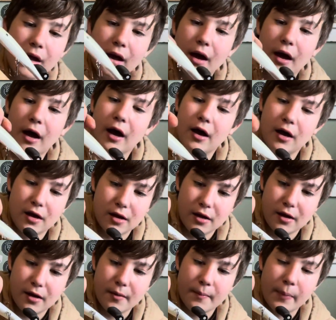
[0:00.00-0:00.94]

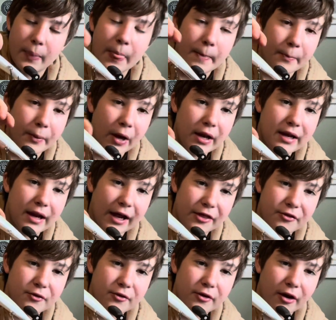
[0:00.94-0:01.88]
But I
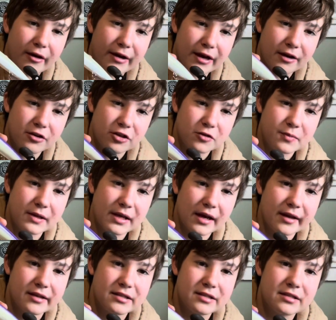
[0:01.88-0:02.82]
threw it on here just
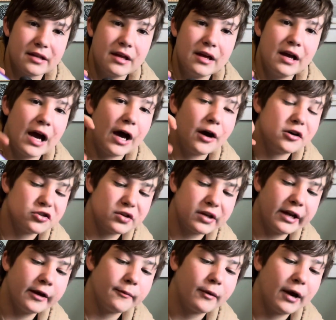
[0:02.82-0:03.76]
because I was rigging
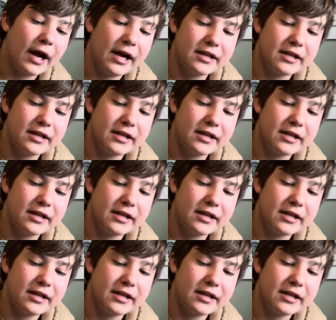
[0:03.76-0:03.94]
up rod.